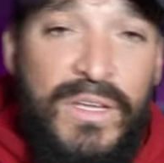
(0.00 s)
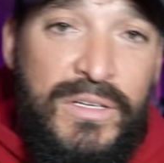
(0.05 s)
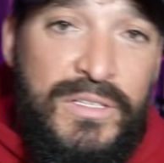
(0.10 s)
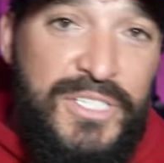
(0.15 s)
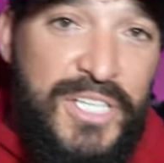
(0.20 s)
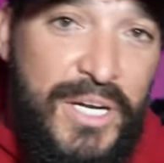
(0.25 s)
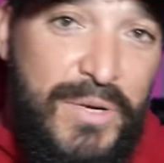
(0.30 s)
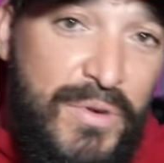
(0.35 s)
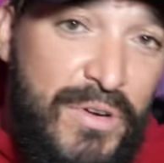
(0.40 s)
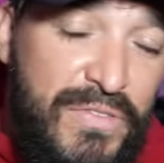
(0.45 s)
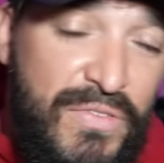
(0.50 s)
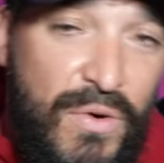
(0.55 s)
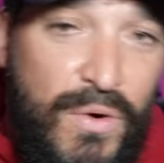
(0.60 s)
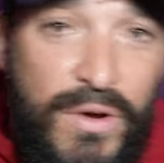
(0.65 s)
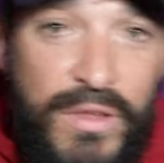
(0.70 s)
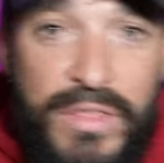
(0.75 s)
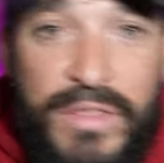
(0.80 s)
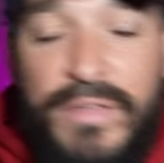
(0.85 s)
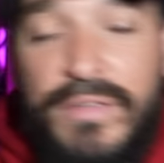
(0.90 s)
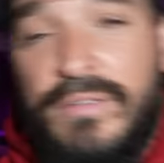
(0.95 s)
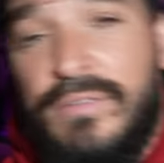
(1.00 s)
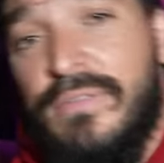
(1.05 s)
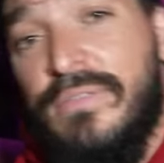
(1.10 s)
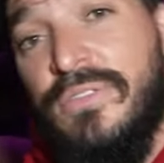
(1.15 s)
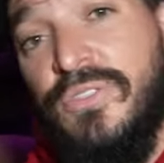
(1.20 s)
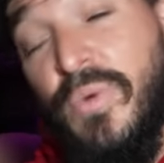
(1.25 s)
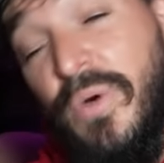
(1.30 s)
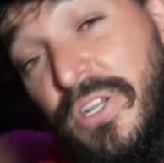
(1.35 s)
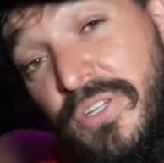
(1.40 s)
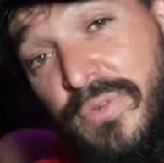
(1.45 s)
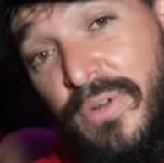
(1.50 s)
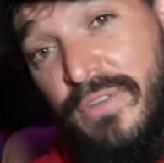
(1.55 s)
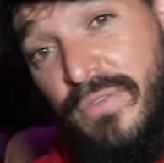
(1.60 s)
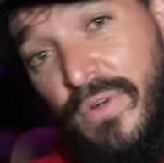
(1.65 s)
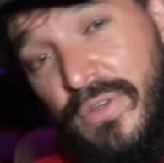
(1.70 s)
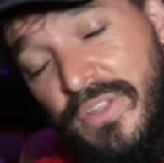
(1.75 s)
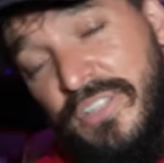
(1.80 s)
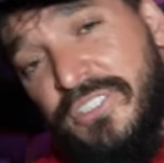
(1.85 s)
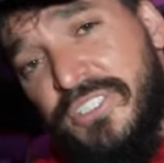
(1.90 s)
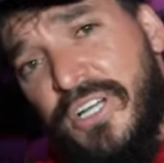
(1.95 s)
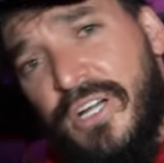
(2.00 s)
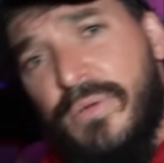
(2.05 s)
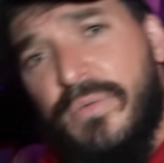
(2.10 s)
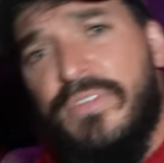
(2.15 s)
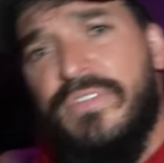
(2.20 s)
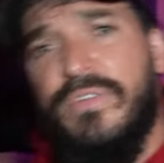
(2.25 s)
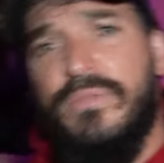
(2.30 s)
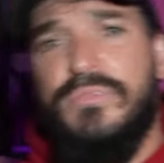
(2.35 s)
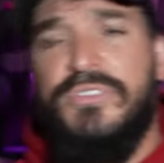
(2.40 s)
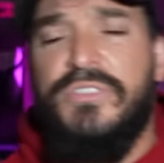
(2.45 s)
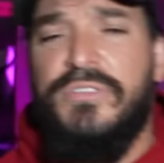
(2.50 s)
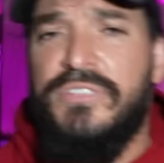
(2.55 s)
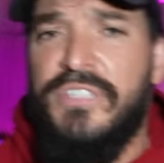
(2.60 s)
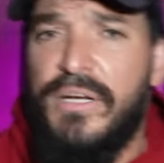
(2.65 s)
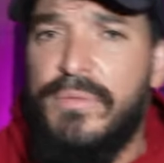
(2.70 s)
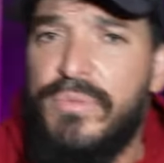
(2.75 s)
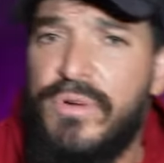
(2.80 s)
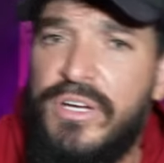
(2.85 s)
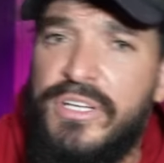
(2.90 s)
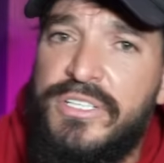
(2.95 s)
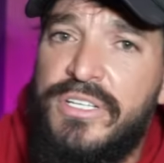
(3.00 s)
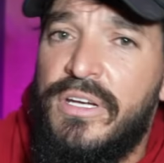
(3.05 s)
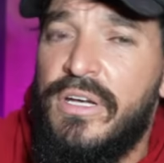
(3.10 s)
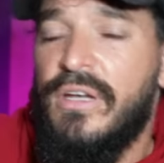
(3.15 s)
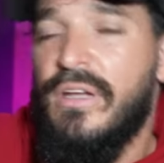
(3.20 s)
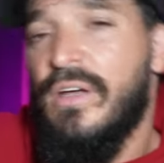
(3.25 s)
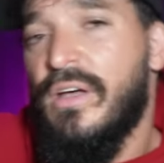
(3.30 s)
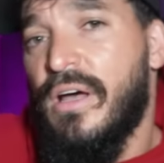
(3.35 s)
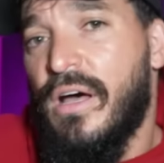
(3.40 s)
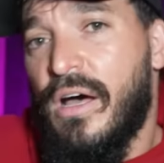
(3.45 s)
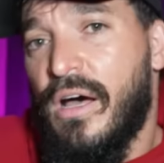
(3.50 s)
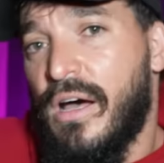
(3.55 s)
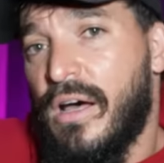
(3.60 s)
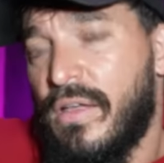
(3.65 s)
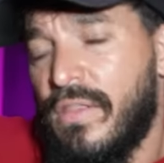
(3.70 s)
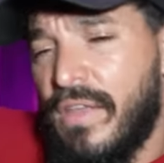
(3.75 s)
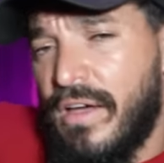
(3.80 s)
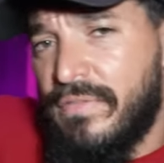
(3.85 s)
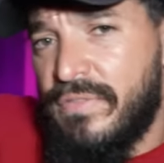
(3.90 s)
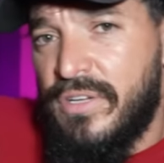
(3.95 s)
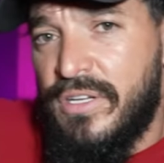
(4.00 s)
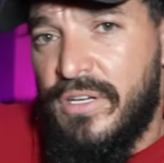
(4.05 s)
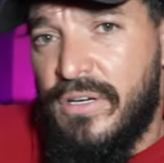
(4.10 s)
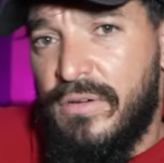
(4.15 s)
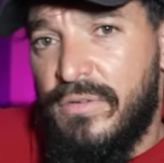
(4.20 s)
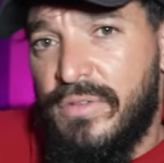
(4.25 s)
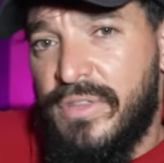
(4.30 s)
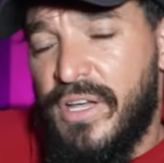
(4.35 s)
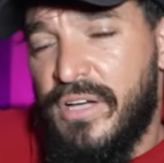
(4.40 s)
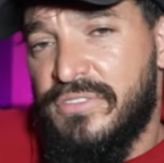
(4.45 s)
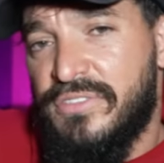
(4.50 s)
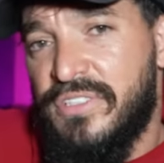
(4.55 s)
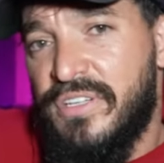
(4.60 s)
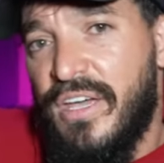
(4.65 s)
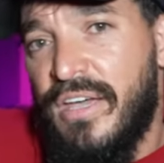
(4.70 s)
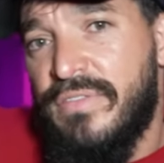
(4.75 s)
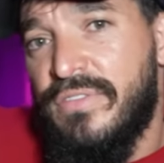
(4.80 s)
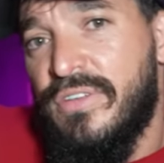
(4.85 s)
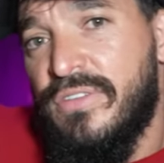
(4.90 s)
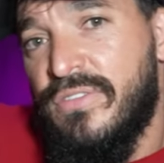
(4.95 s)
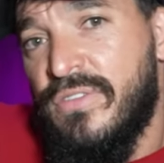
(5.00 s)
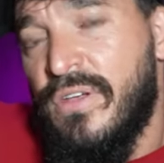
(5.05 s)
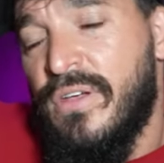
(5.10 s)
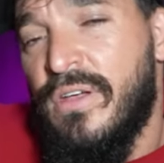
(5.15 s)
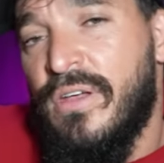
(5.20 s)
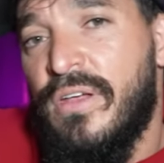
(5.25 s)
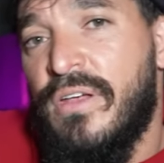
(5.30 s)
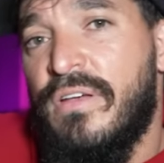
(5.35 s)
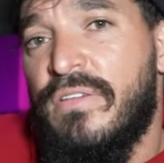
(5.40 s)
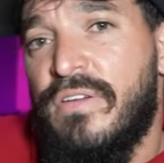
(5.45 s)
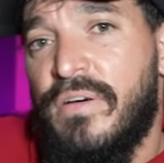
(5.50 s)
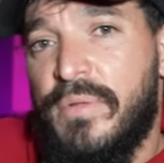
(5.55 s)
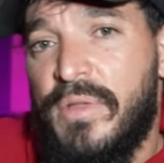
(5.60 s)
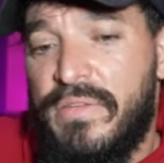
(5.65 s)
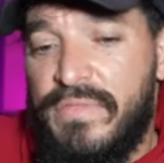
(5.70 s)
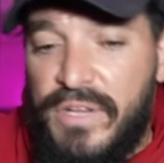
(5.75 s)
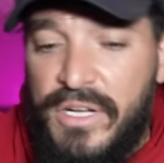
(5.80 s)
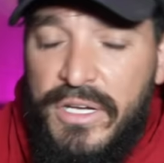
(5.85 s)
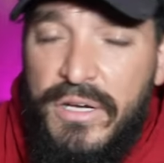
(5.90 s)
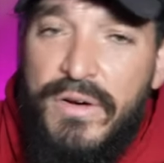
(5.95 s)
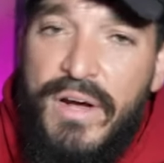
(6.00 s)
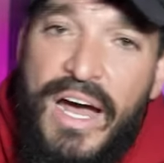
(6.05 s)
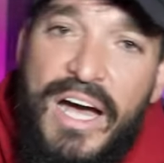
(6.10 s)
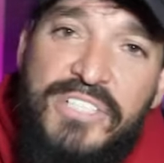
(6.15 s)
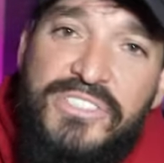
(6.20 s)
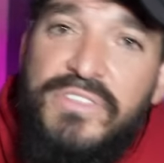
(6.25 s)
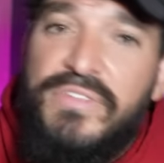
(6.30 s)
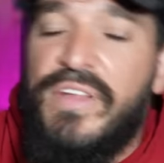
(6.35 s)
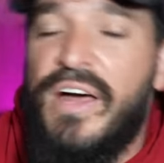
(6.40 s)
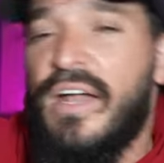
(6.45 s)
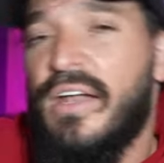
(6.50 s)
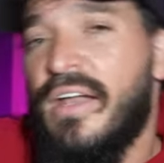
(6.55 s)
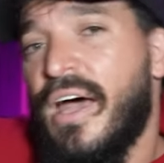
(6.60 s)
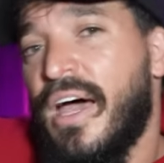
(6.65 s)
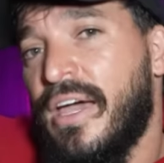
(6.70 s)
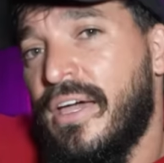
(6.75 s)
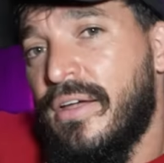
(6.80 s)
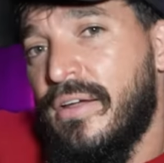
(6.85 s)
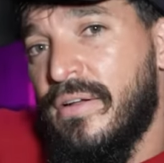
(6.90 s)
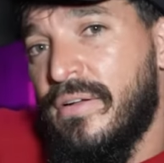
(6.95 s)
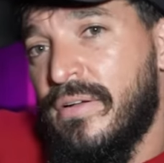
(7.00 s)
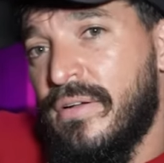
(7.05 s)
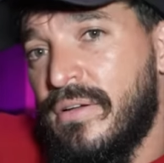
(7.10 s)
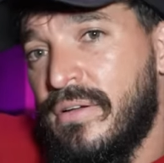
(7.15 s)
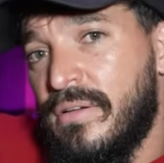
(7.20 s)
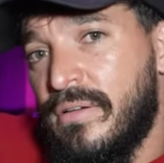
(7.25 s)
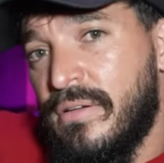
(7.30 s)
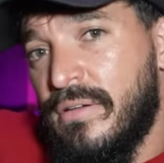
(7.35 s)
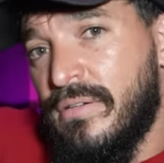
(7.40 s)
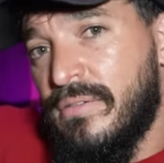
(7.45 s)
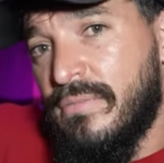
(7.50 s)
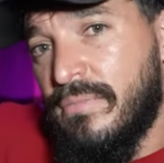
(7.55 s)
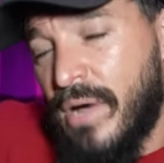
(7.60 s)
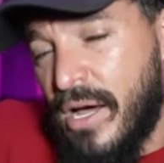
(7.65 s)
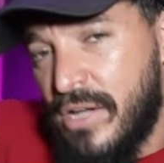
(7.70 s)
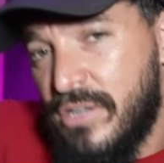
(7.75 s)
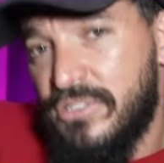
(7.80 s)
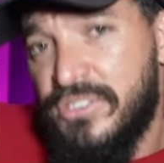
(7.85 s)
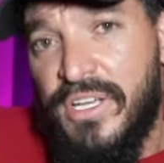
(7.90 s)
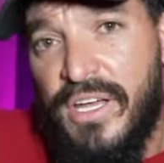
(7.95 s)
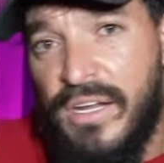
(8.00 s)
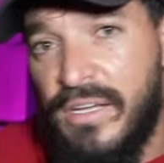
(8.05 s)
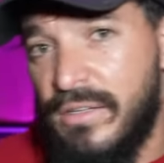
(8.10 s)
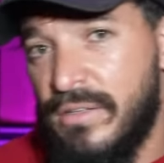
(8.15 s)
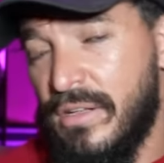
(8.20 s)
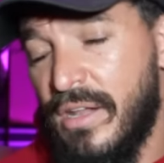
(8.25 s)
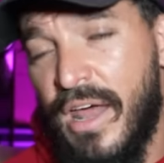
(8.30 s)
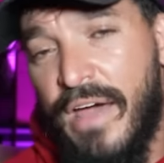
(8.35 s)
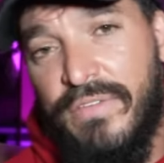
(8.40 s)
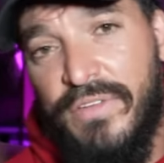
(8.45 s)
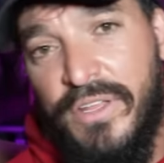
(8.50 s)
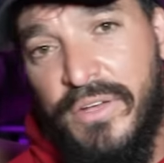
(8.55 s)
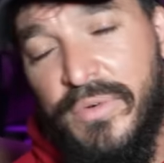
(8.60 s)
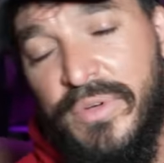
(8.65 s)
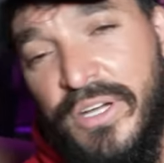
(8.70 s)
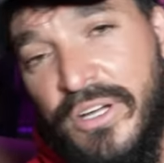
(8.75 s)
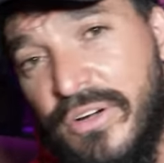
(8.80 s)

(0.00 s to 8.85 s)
January 4th, 2024, this year, we filmed Suicide Bridge, that video with Kelsey Davies, filmed that video. As of that night, my understanding and everything we